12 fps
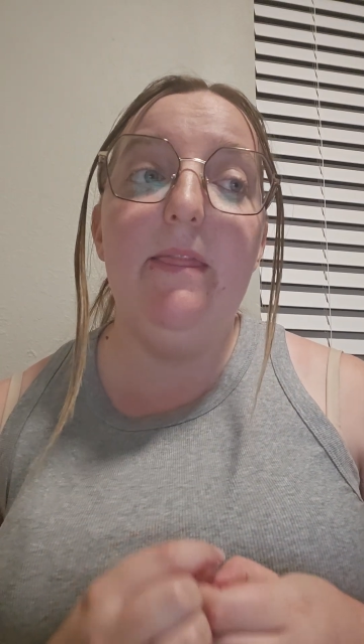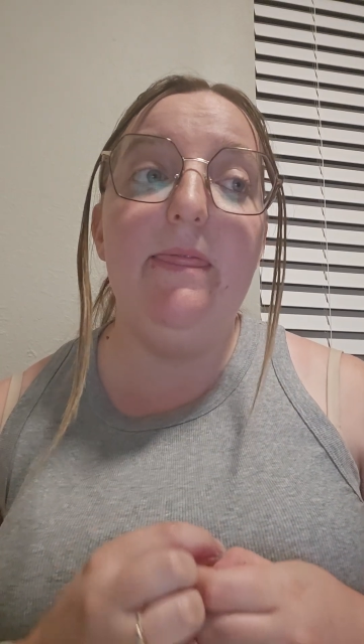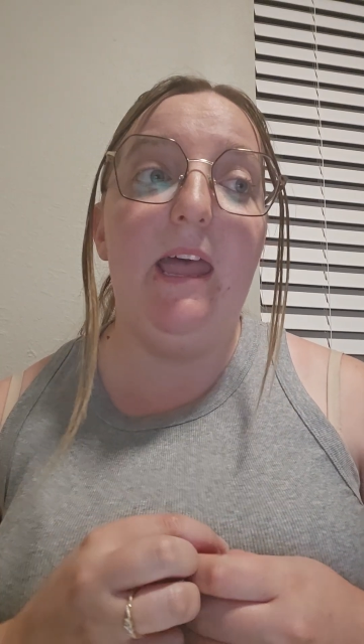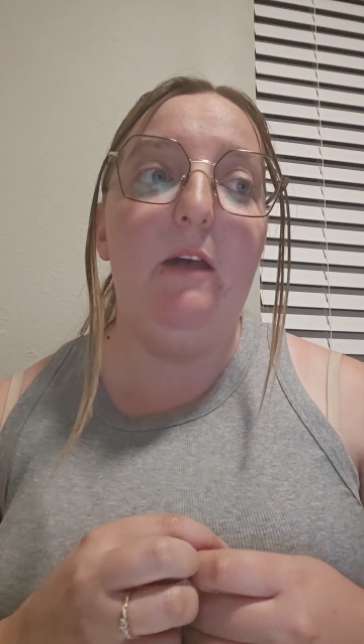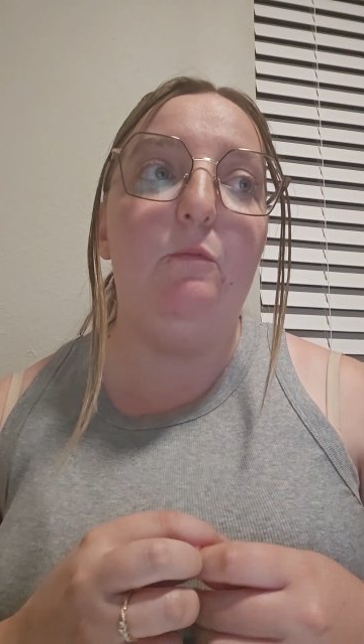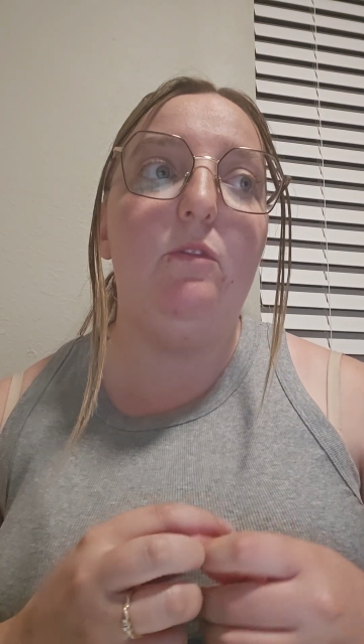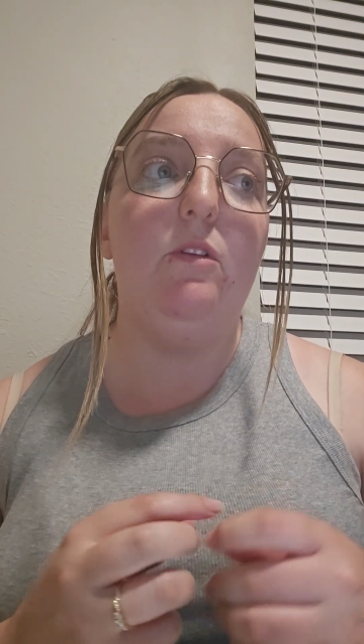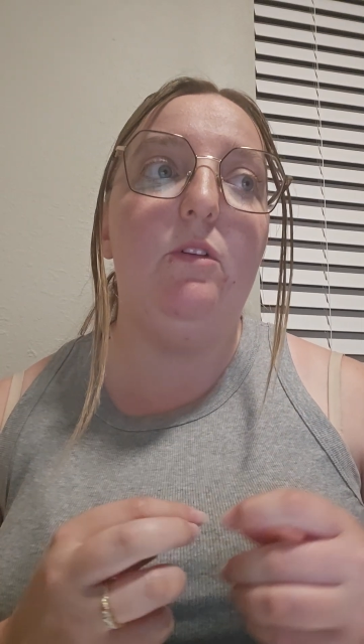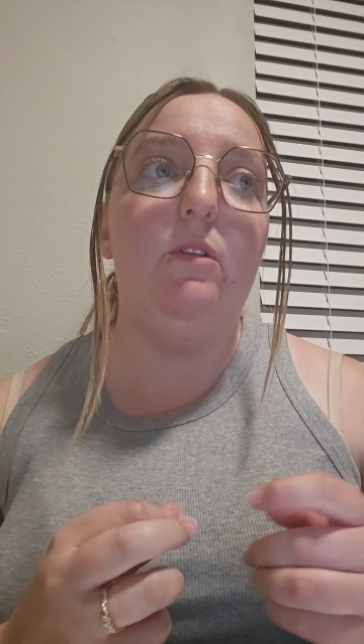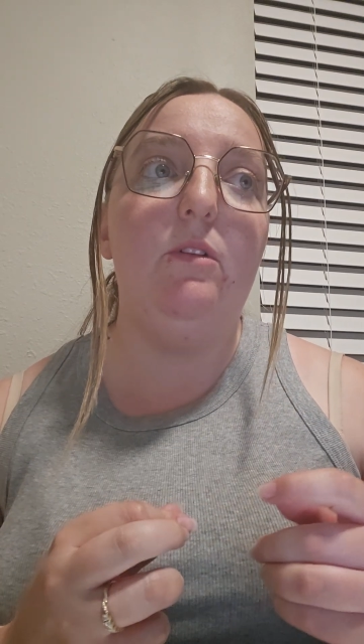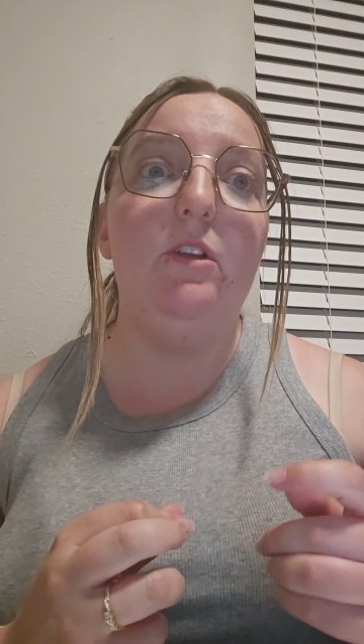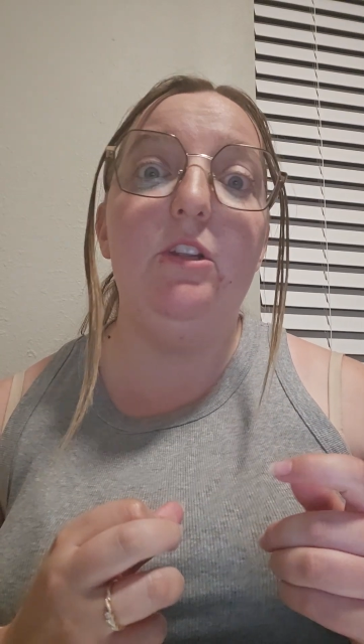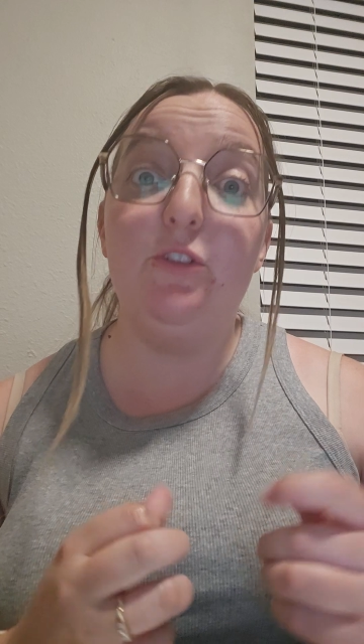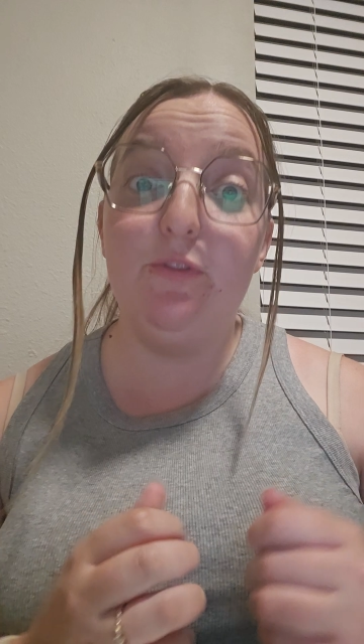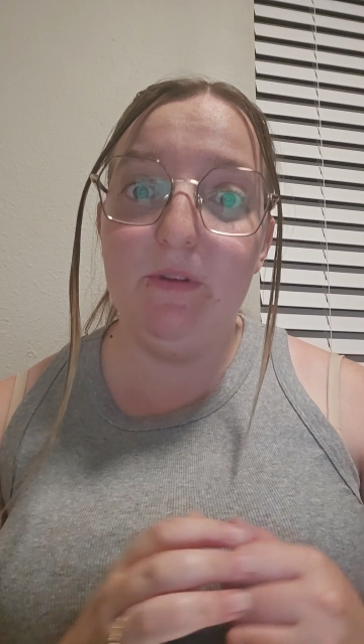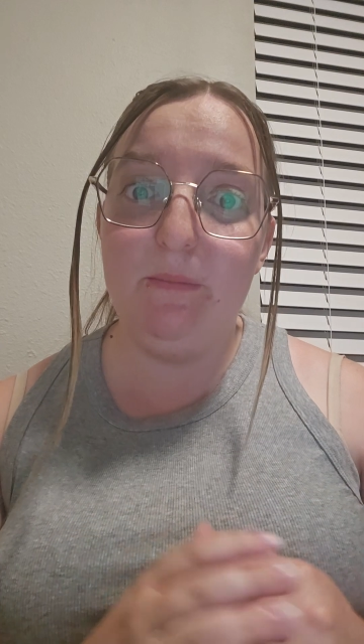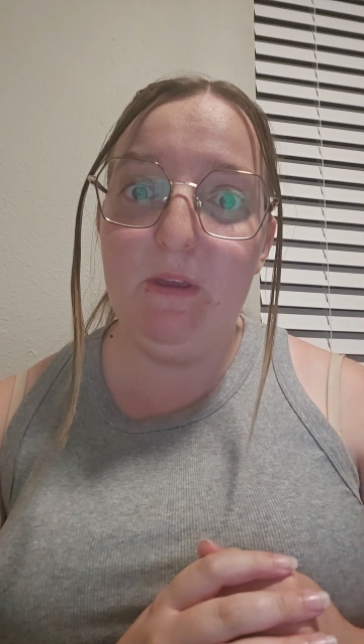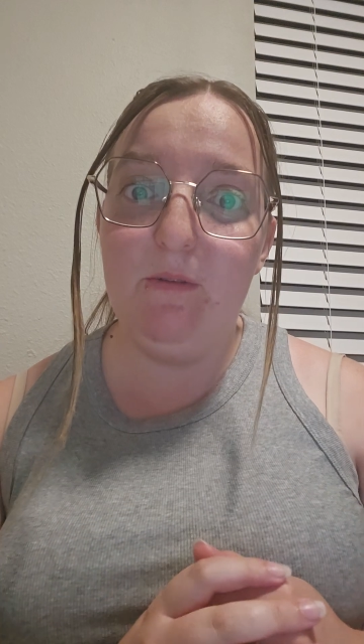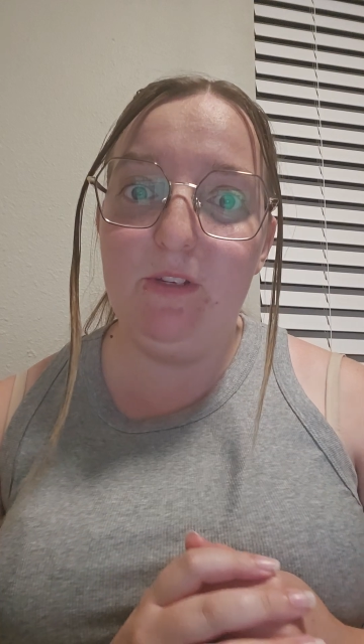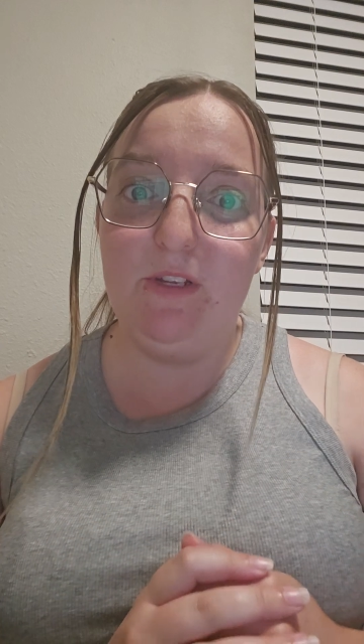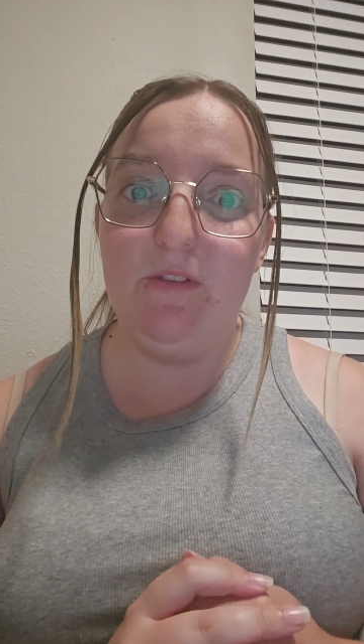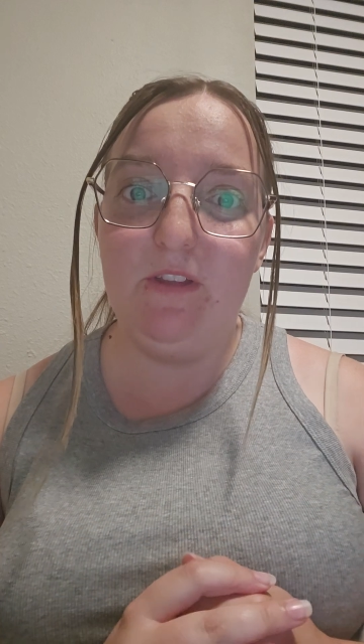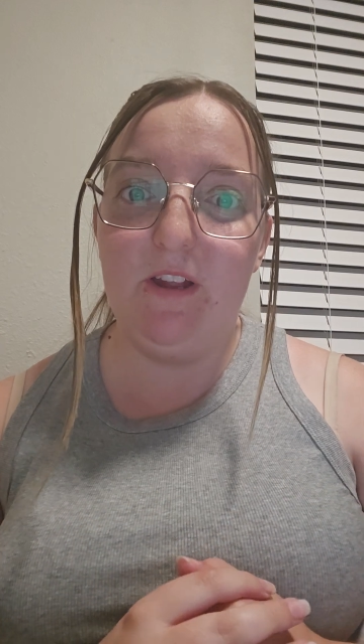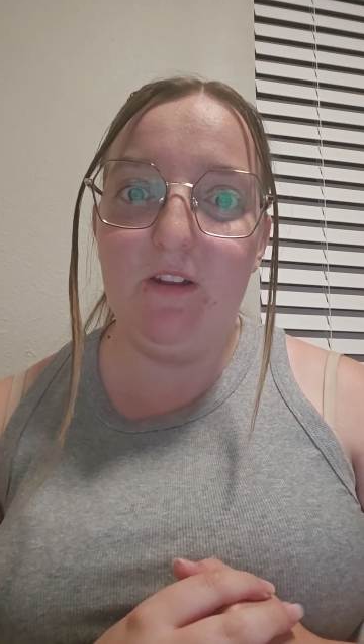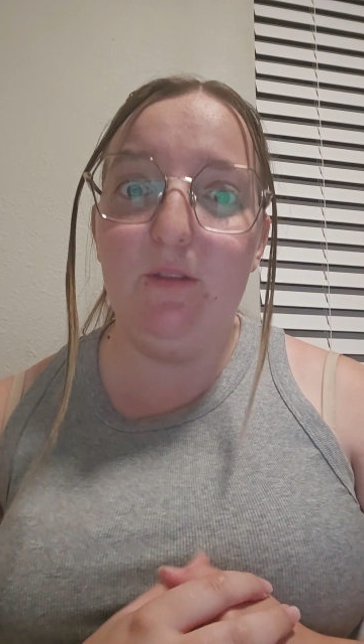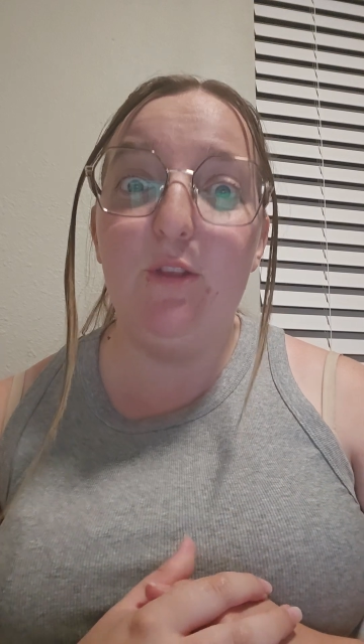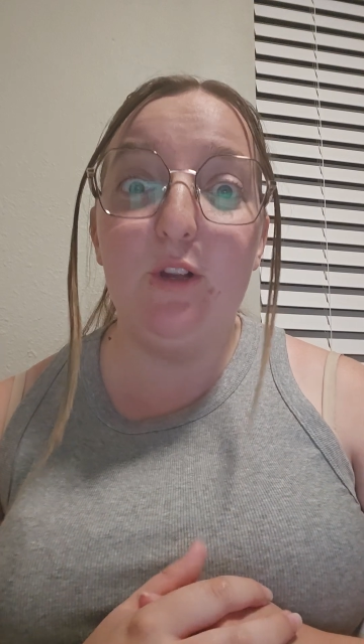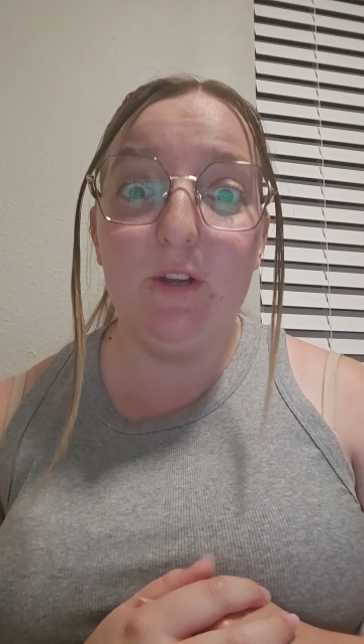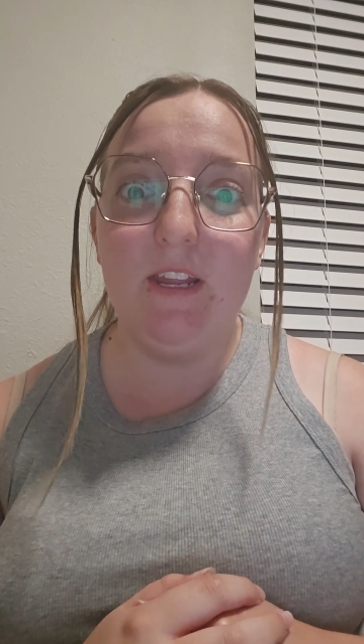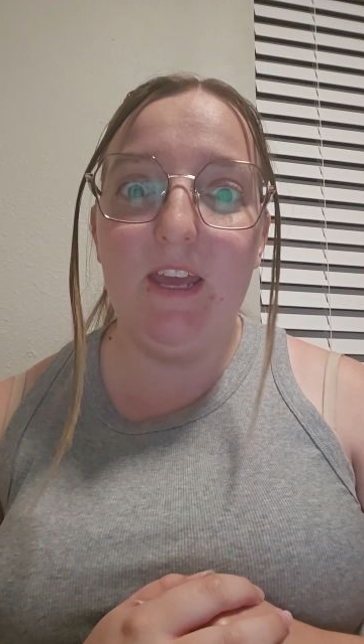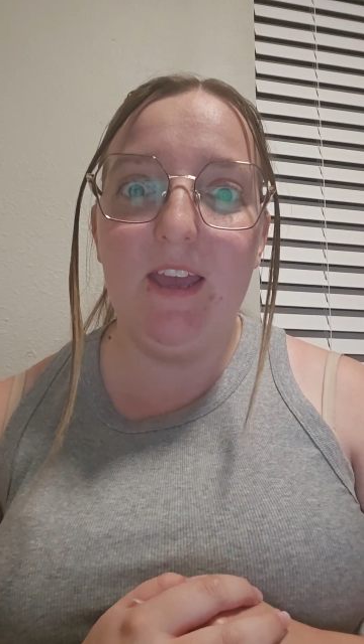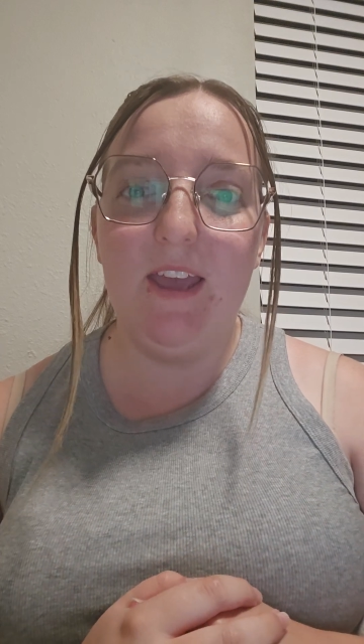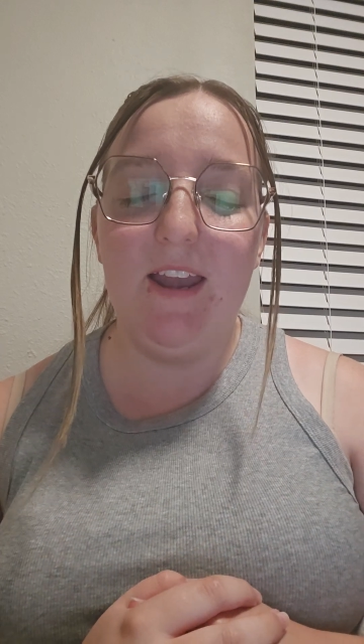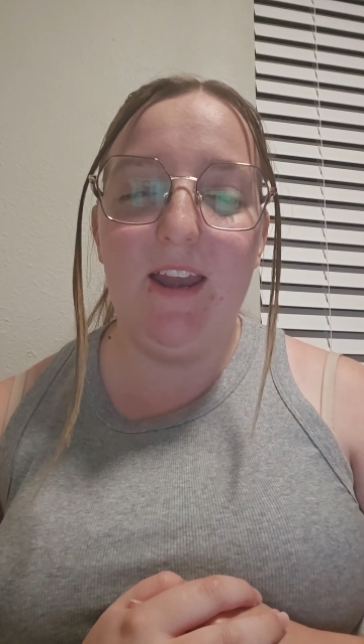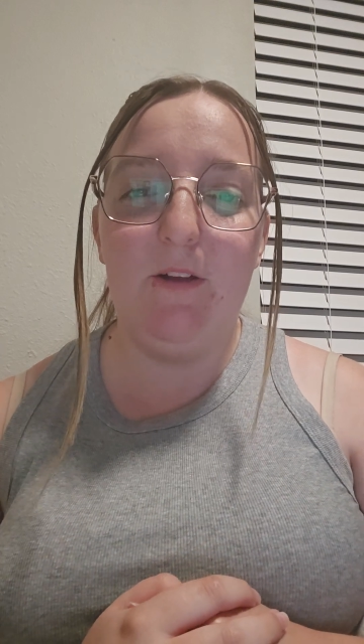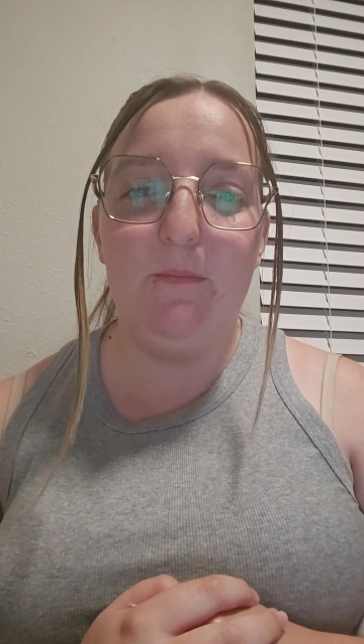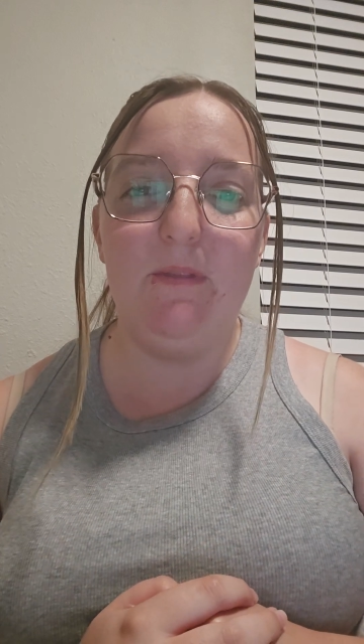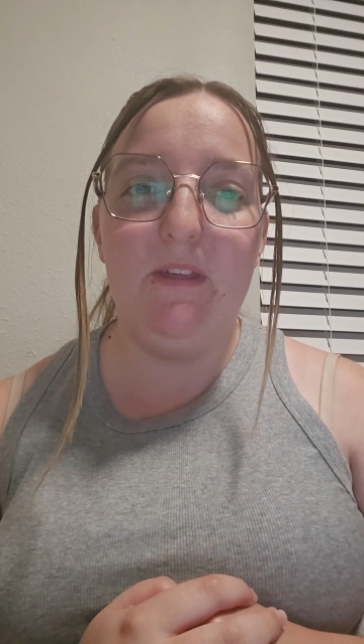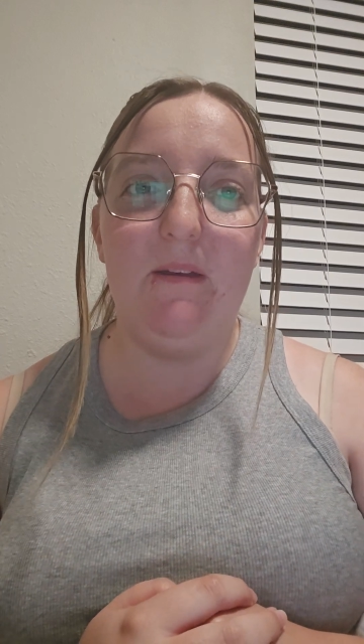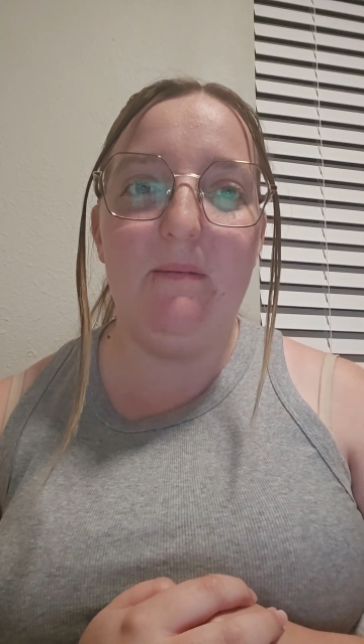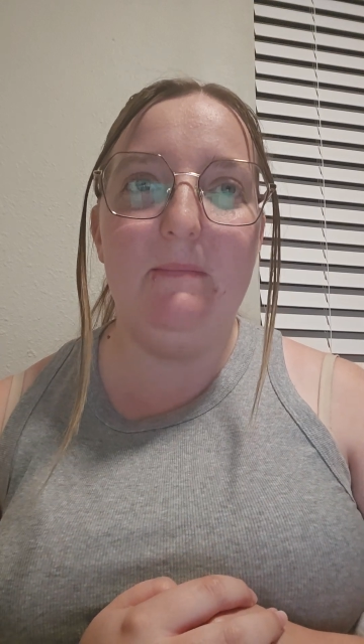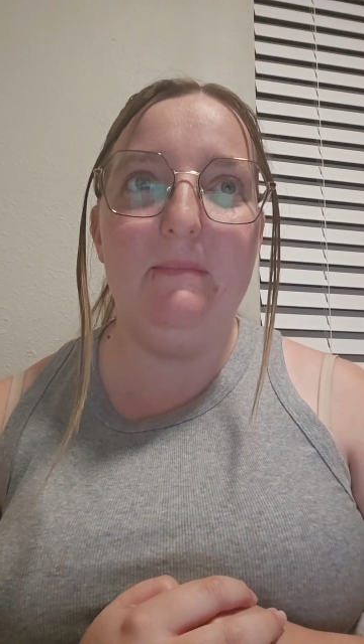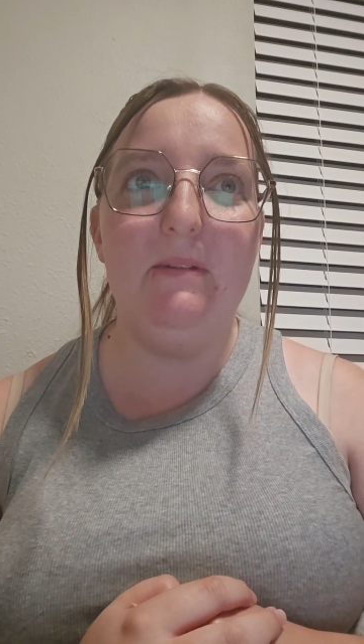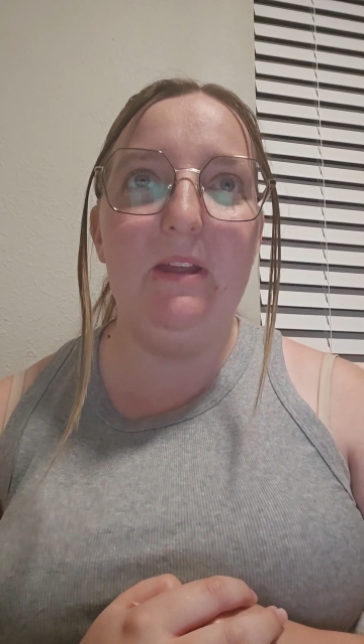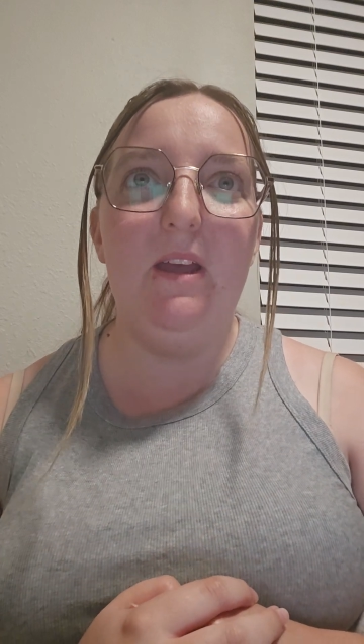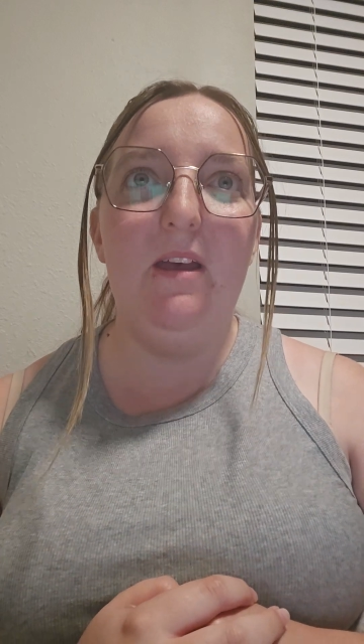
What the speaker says: that will contribute to their learning and help them